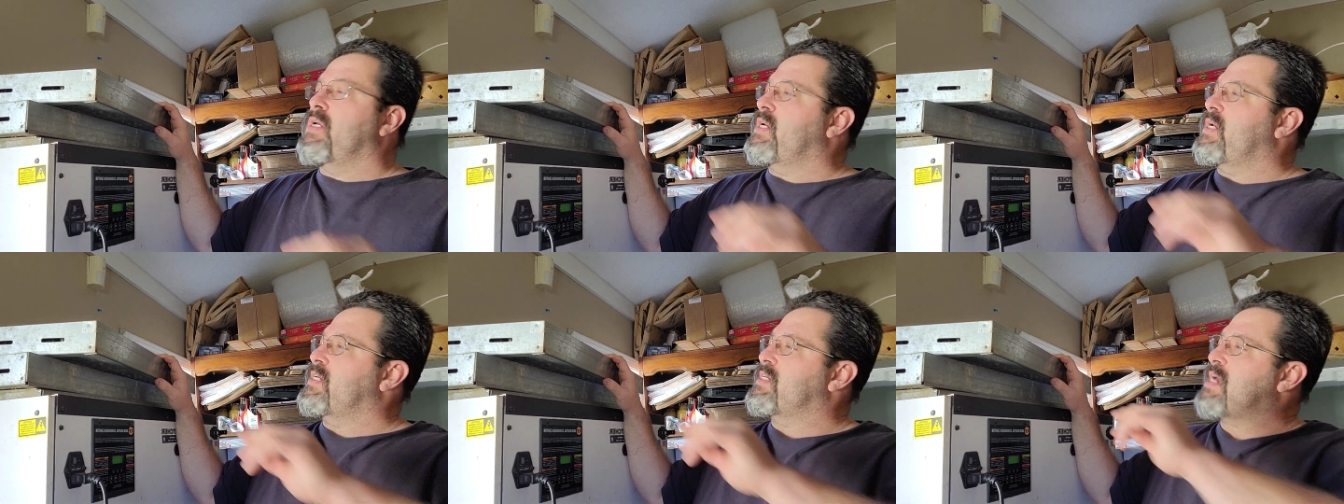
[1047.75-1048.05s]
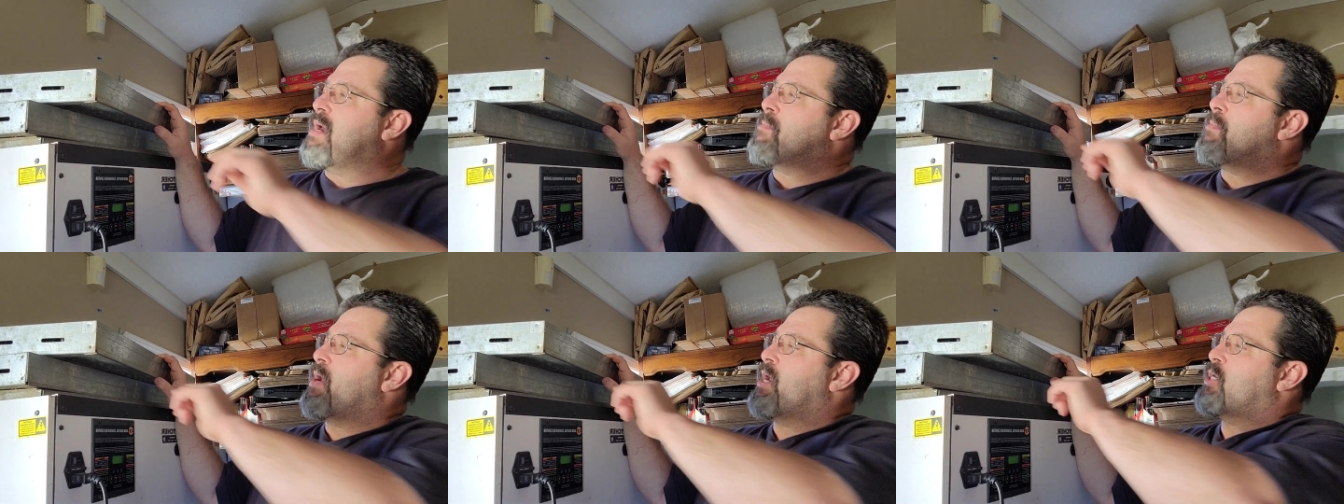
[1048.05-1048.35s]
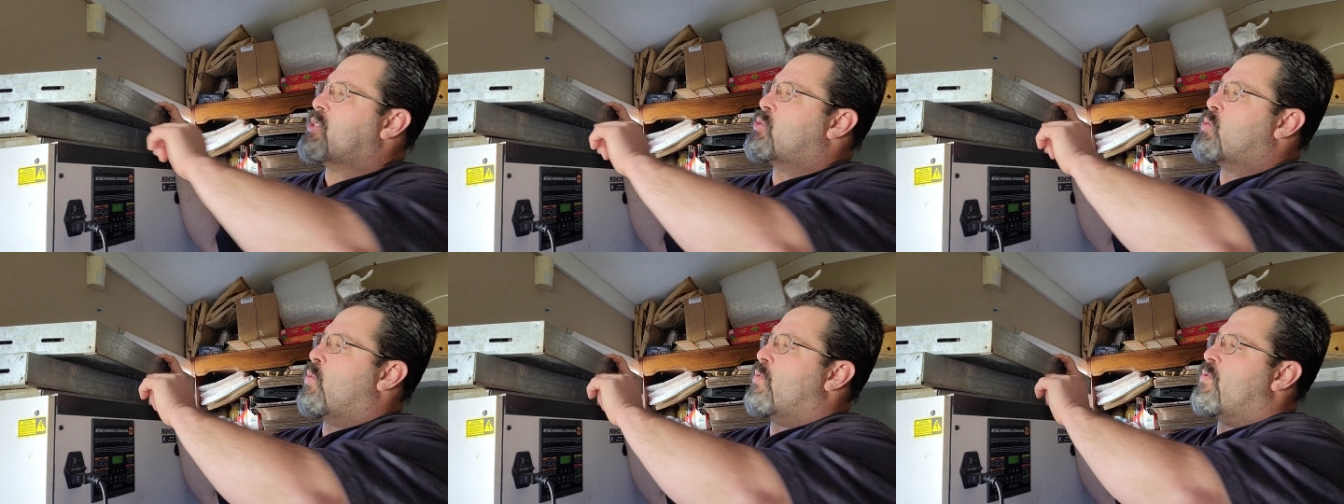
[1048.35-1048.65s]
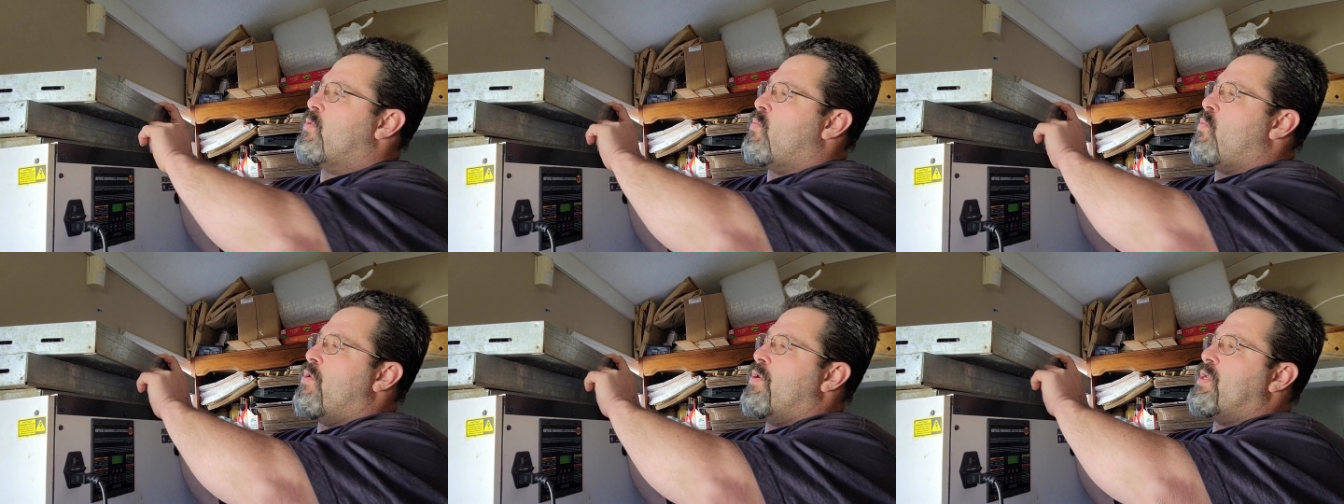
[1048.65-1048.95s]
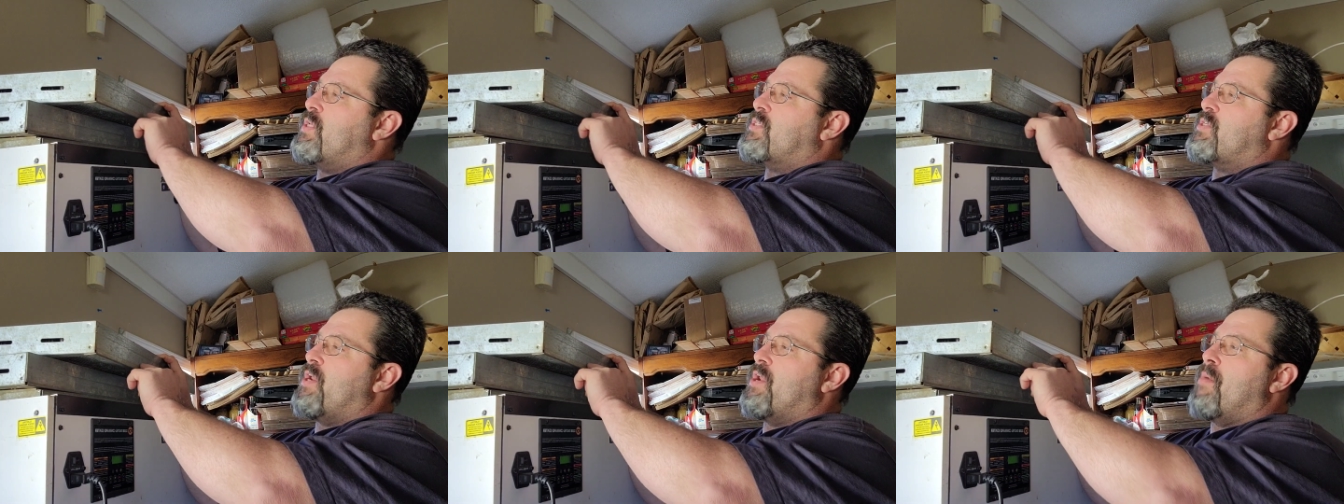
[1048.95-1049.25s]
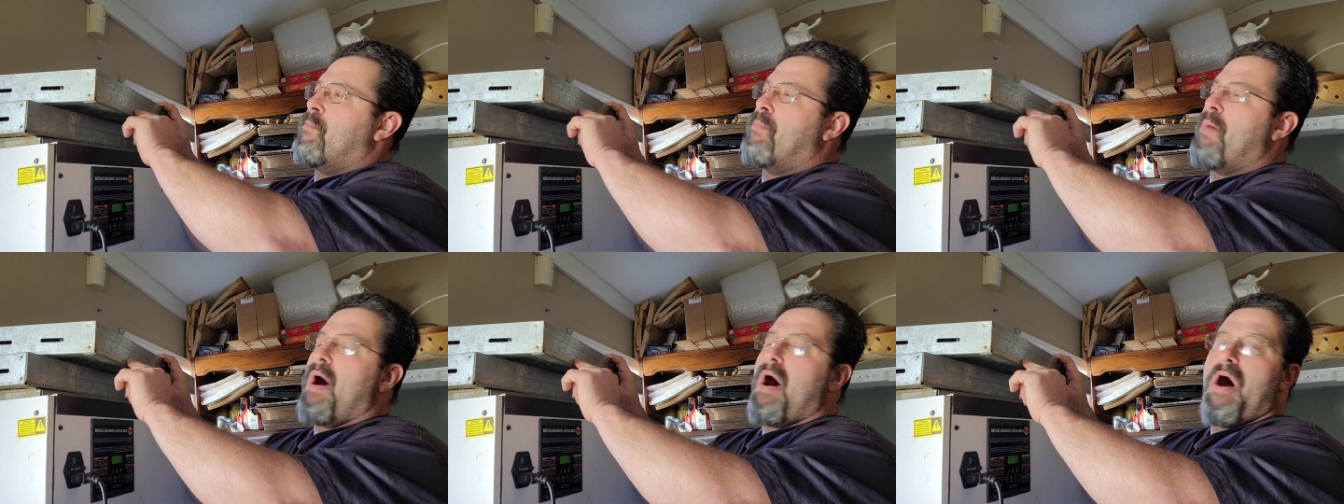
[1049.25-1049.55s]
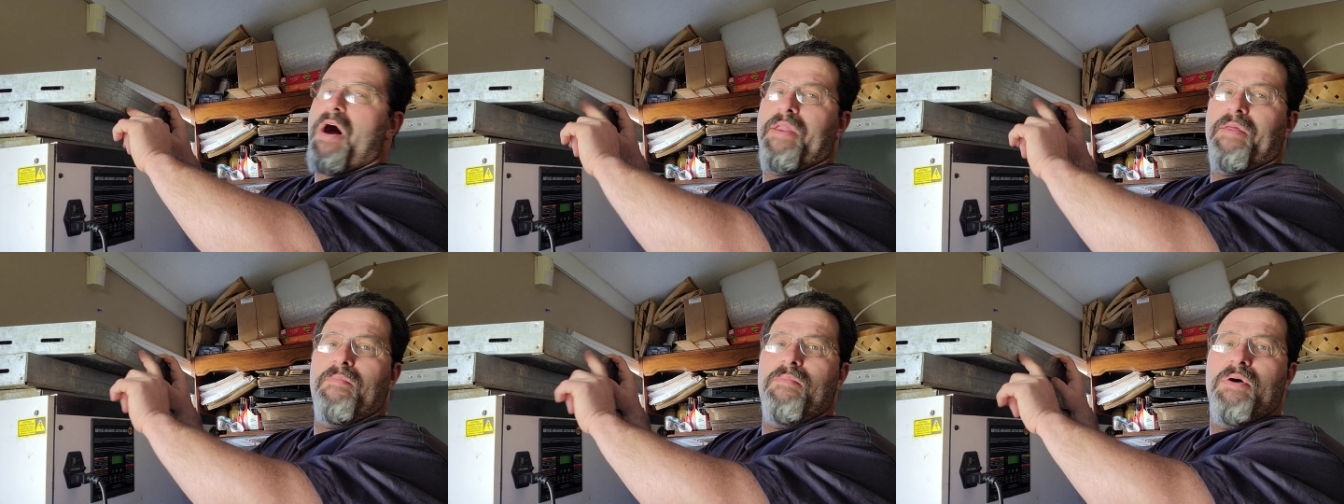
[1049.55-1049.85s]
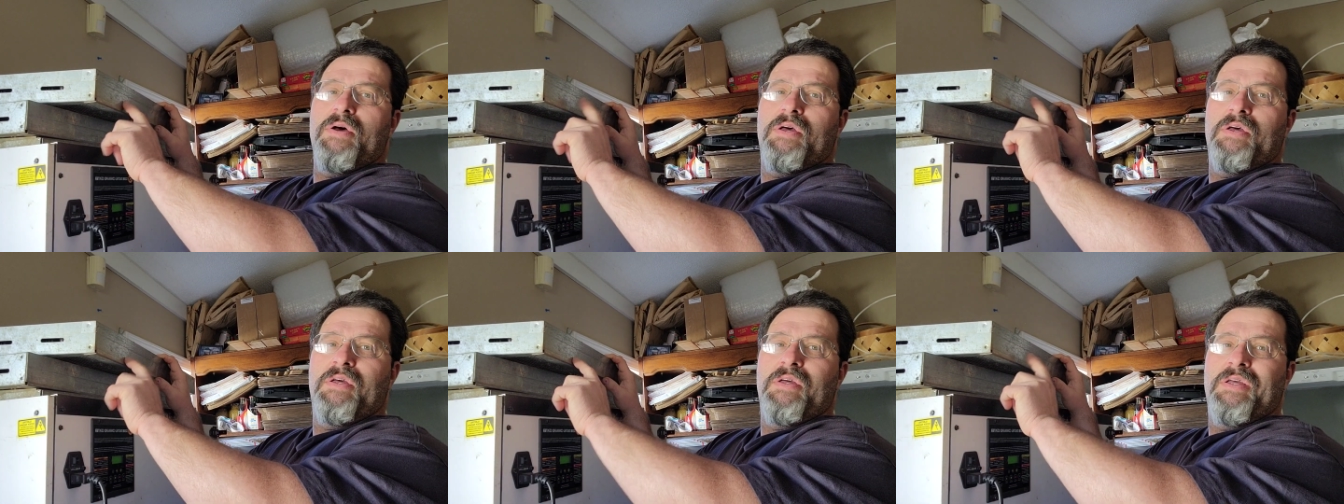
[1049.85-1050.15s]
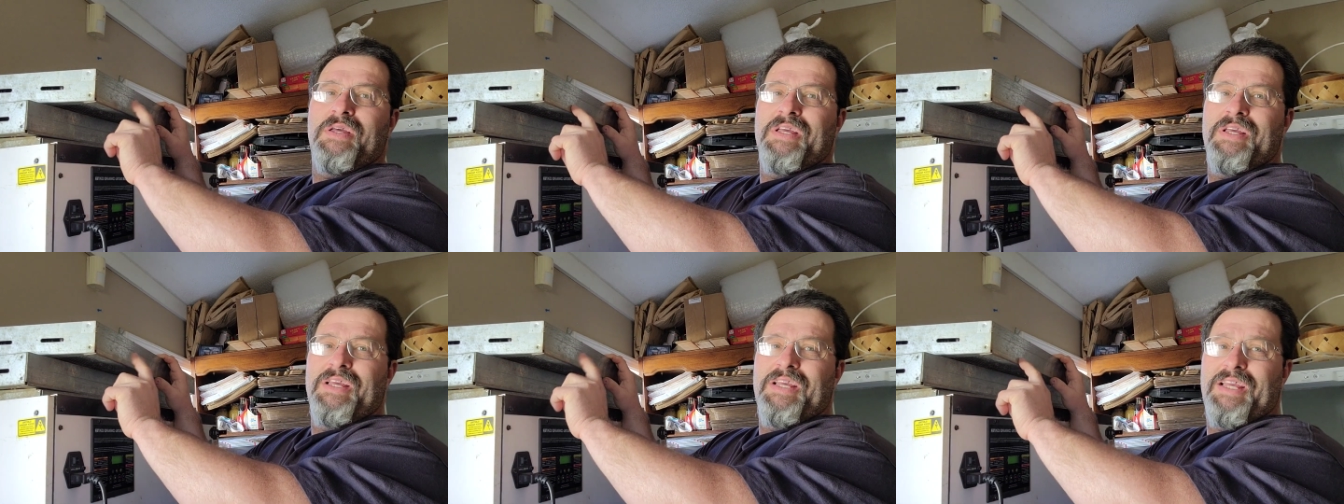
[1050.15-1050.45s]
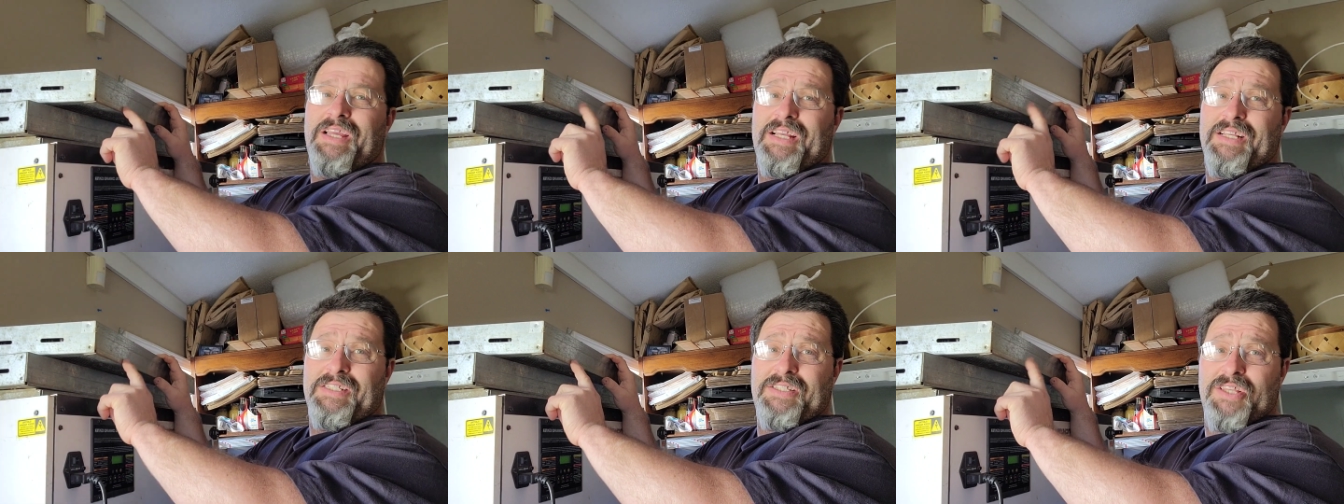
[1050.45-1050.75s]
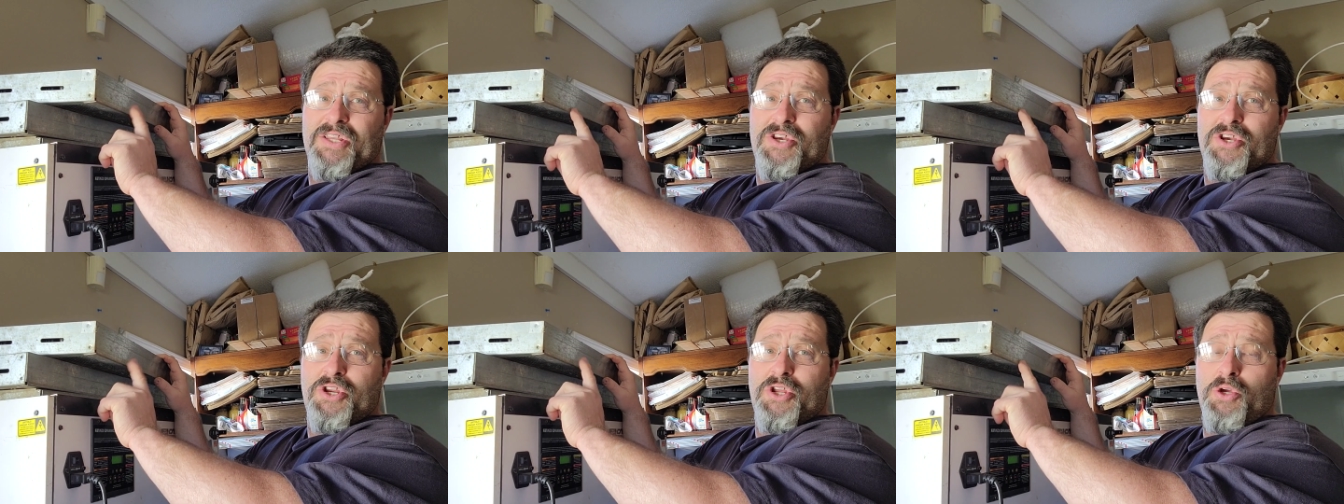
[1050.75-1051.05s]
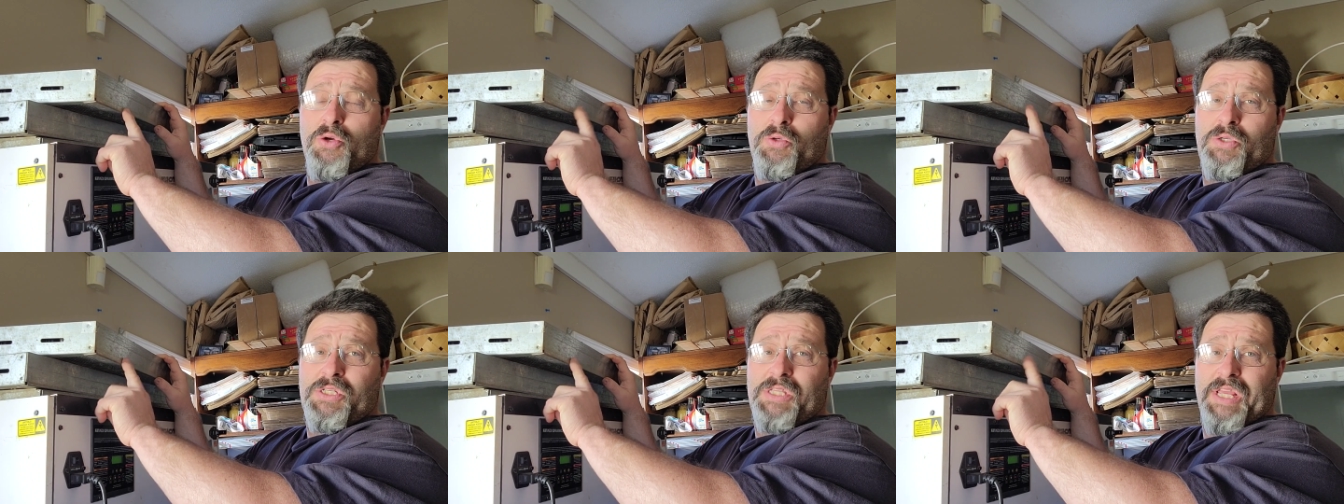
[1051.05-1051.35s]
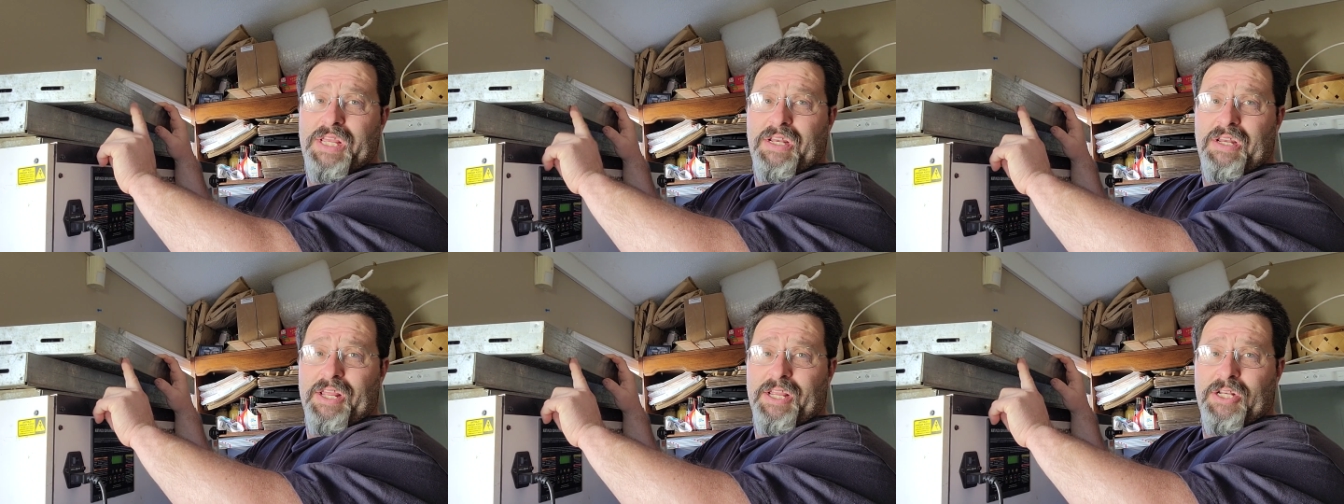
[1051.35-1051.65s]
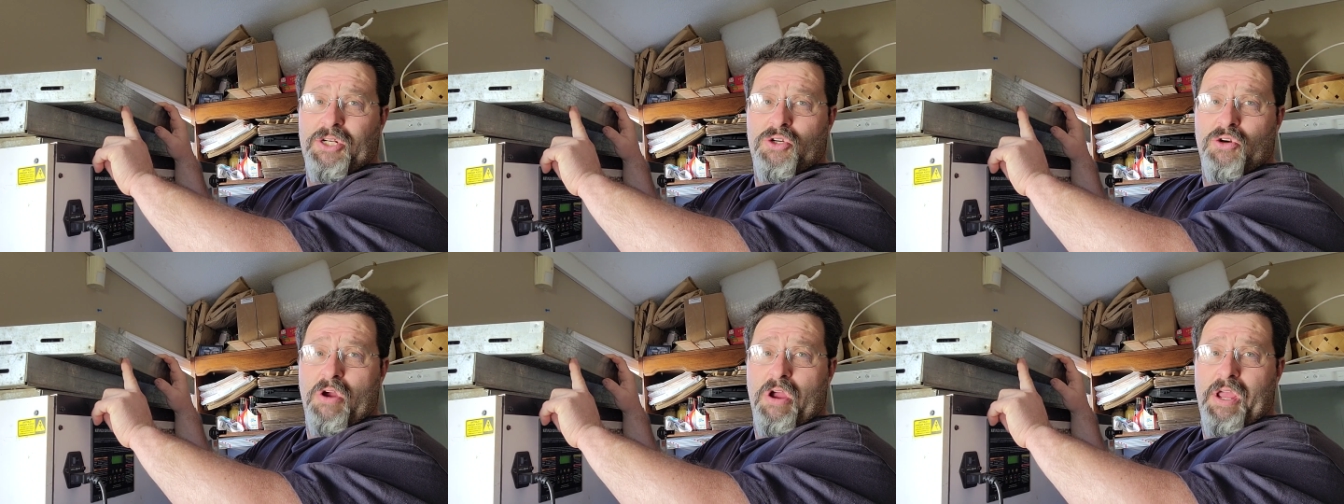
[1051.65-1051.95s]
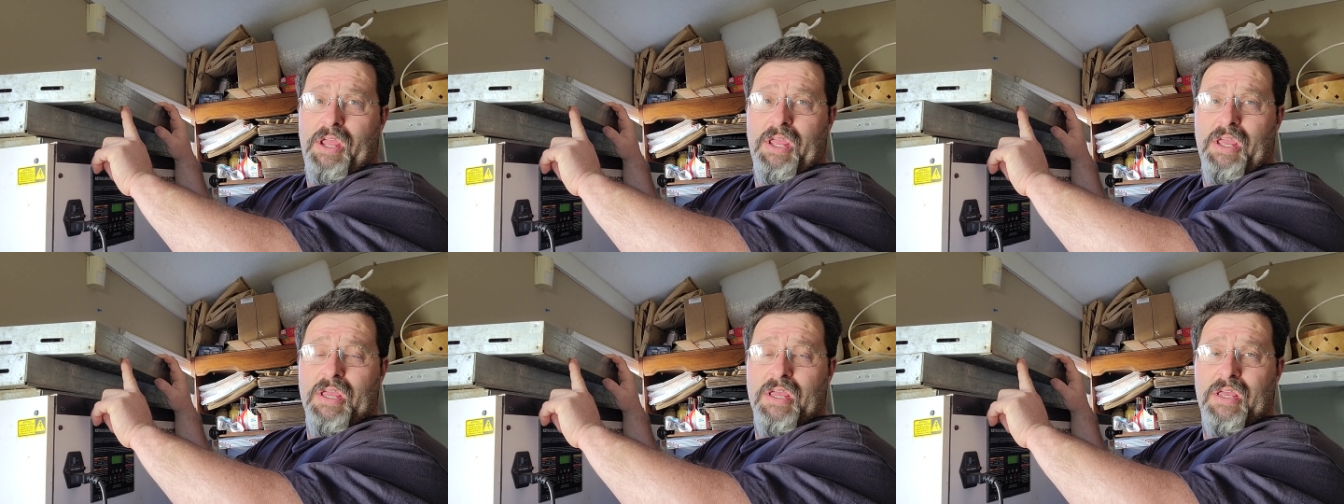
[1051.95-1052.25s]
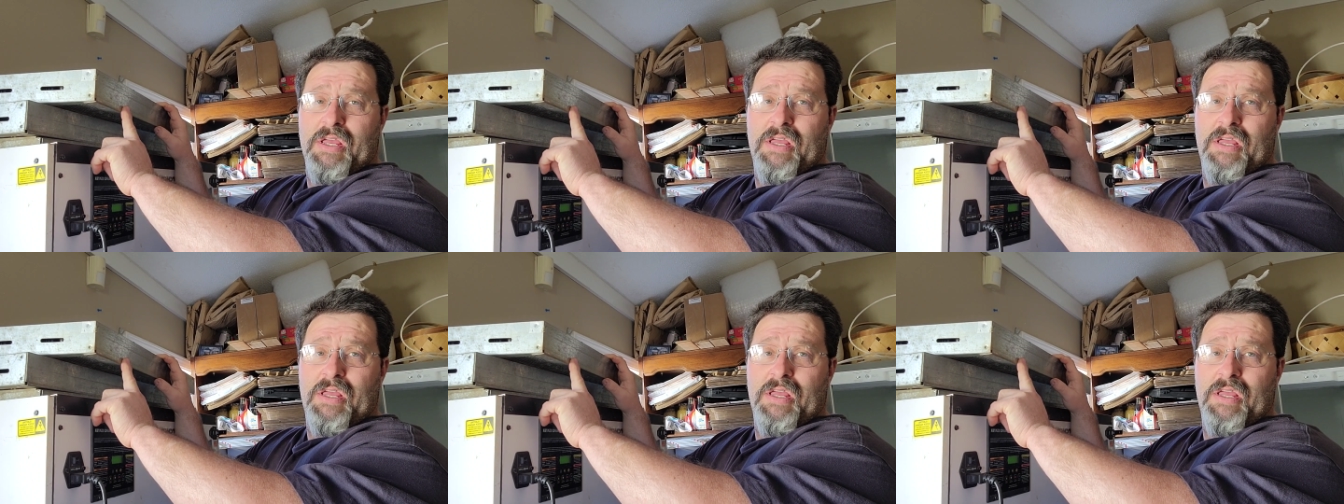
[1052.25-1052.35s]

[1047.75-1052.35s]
is I make sure the one that's on the bottom is the new seedling tray,